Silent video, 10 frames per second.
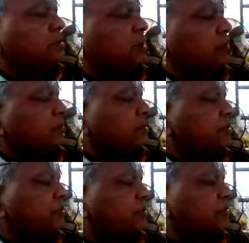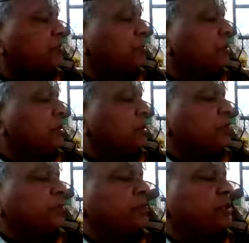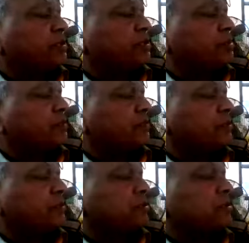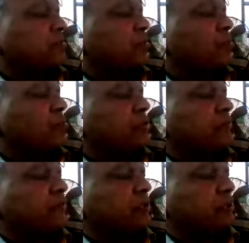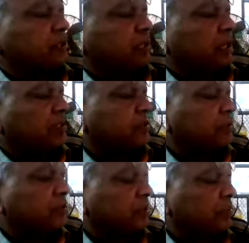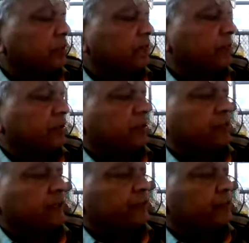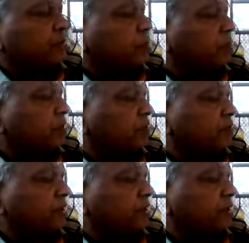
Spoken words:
Third one is preparation of this is the most difficult class and shall be further divided into number of